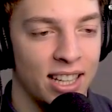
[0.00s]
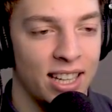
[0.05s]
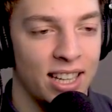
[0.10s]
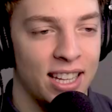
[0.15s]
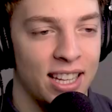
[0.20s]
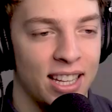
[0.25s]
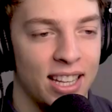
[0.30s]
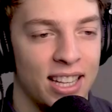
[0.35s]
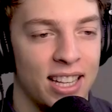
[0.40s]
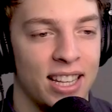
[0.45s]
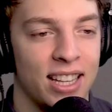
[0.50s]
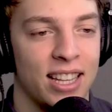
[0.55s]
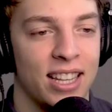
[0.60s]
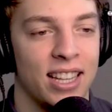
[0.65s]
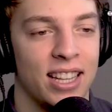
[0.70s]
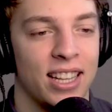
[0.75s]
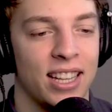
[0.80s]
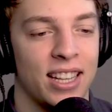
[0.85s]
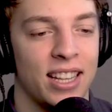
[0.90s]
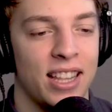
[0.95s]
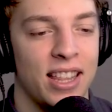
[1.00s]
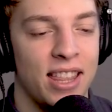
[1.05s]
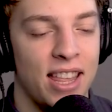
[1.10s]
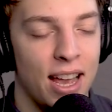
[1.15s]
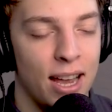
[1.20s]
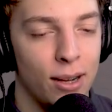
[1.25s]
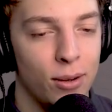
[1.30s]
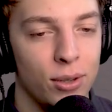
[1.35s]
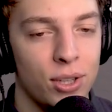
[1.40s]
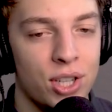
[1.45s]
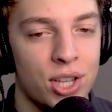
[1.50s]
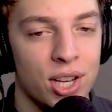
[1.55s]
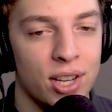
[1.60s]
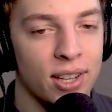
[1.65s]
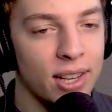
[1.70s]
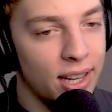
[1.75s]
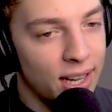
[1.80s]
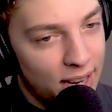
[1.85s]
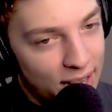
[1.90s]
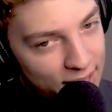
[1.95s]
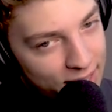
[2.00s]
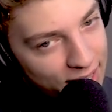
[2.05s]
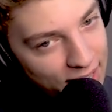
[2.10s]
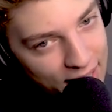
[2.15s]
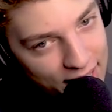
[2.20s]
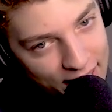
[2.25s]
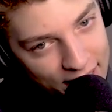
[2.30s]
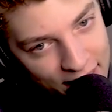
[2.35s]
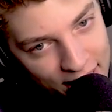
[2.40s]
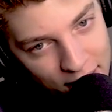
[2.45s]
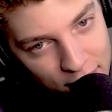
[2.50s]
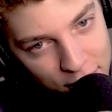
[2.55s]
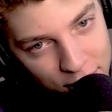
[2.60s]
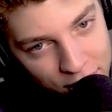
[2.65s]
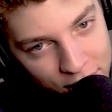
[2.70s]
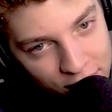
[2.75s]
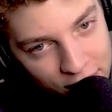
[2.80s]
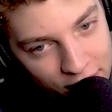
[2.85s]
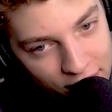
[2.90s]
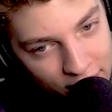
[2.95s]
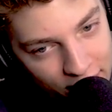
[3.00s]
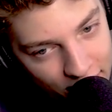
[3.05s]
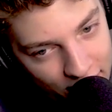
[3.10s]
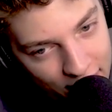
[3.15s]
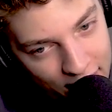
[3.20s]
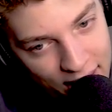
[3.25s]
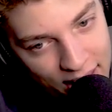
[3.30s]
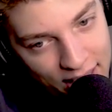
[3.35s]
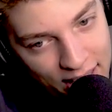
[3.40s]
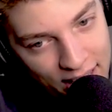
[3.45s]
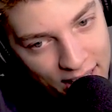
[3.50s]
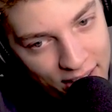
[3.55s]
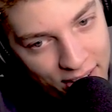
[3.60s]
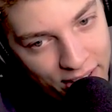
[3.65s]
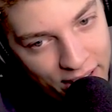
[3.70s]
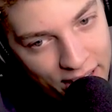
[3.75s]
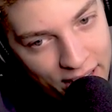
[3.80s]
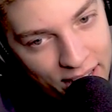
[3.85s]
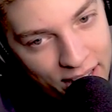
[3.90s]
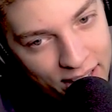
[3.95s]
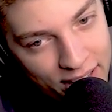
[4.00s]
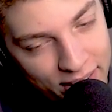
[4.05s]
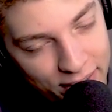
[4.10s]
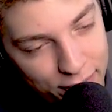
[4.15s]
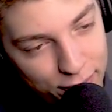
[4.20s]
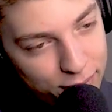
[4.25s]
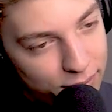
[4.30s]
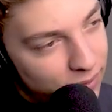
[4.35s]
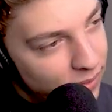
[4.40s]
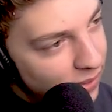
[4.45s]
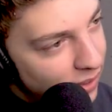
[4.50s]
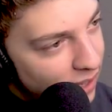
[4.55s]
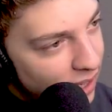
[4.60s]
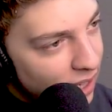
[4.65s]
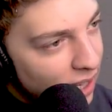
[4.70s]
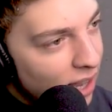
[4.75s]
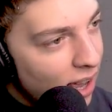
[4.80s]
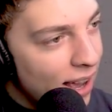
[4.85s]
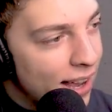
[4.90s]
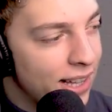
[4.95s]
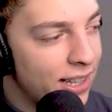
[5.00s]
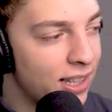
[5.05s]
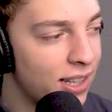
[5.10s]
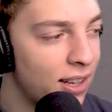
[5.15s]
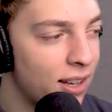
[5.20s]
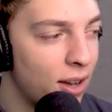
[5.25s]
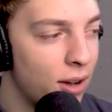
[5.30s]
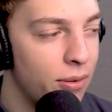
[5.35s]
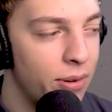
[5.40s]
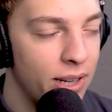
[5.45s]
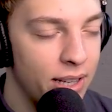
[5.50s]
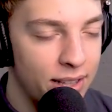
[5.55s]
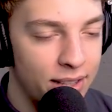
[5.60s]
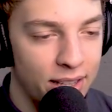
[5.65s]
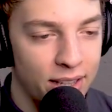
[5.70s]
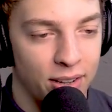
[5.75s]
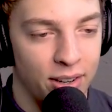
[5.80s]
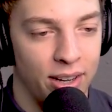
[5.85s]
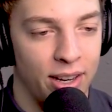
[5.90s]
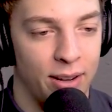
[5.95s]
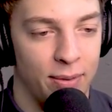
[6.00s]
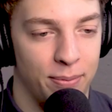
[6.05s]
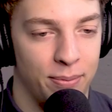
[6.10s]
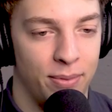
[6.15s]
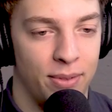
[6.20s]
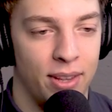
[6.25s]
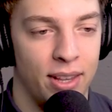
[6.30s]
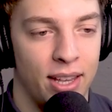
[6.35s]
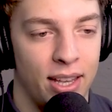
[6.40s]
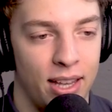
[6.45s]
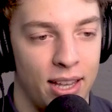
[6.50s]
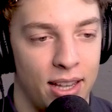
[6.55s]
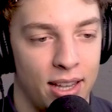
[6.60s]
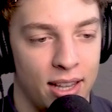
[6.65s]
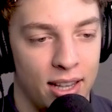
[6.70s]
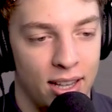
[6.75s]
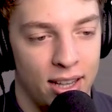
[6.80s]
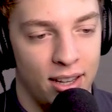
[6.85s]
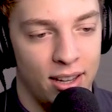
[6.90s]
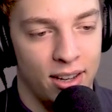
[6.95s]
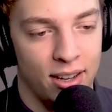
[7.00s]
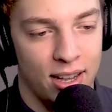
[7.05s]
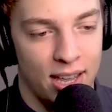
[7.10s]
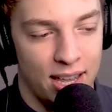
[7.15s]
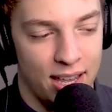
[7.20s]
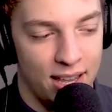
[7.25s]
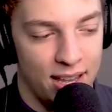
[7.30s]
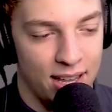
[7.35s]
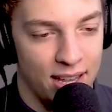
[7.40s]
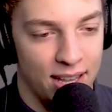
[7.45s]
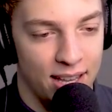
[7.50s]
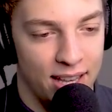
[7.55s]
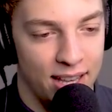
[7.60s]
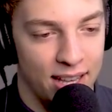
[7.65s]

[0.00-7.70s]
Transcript: a curvy wall. Are you? That yeah. was just unlucky. How is that my fault? It was fault? just unlucky. Okay? How is that my fault, Guys, Jelly? How could that be him. embarrassing? Oh yeah. This yeah,